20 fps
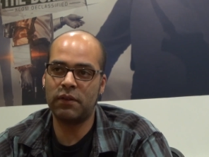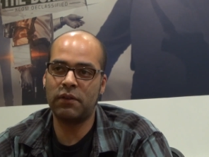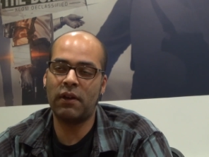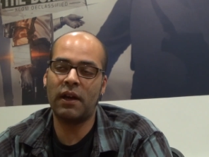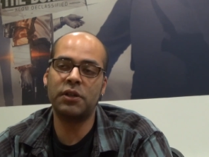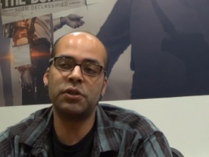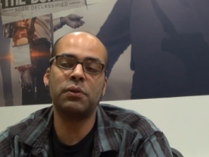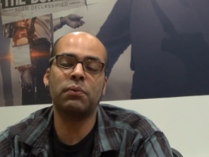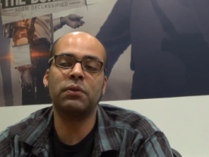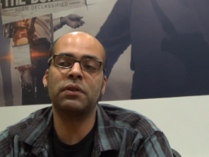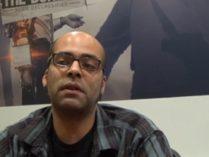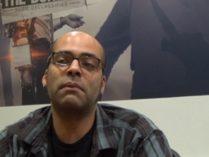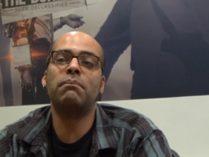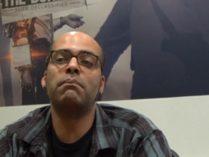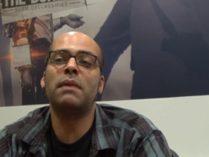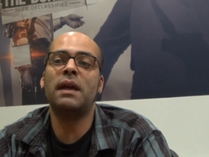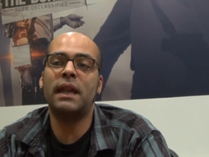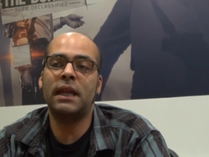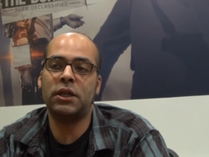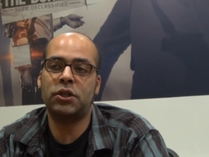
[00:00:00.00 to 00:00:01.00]
so you actually will
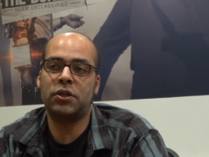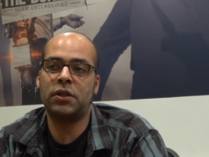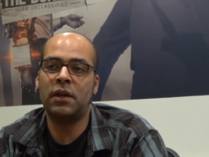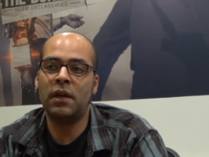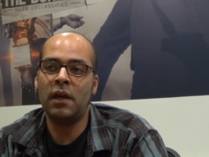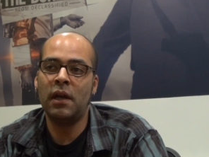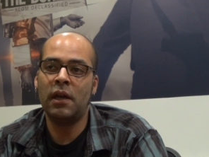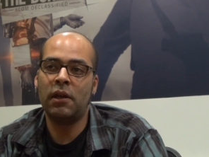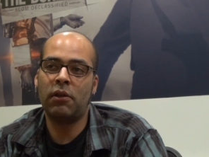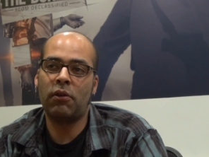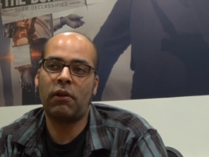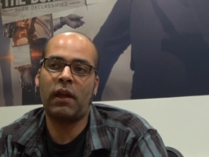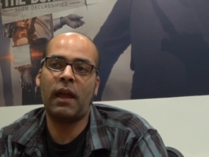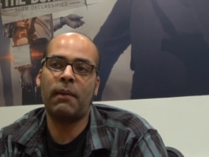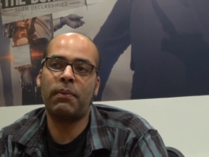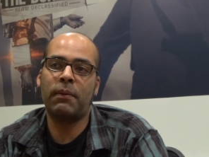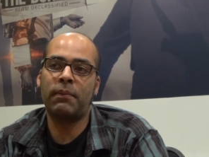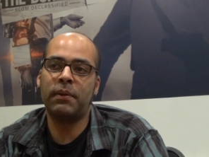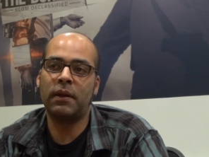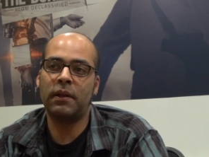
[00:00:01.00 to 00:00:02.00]
diminish your
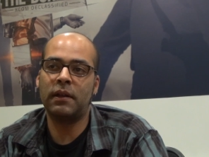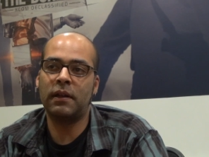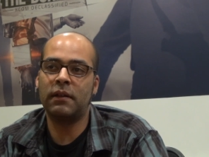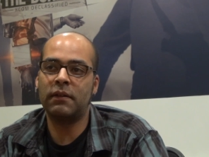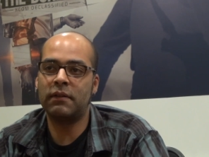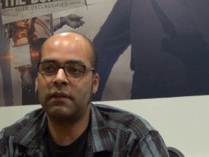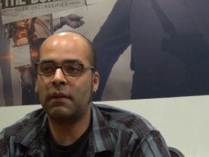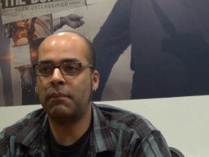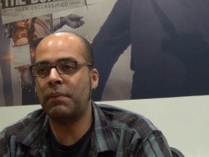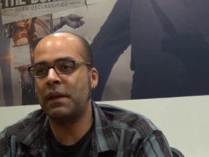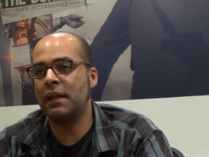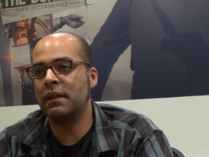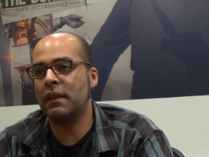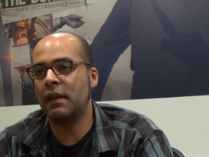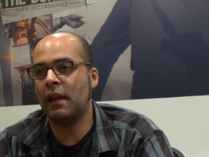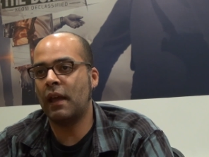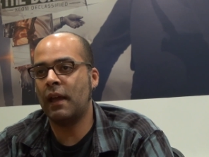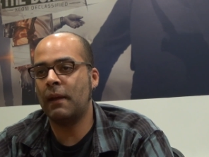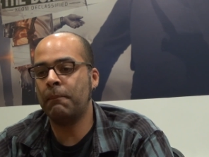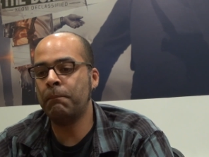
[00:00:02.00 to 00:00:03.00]
capabilities to beat
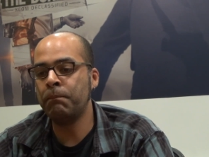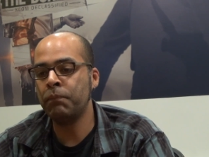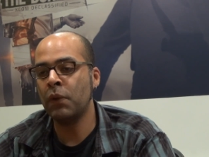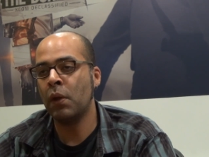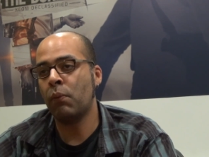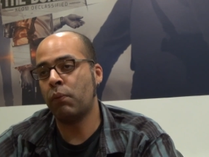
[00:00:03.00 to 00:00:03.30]
the game.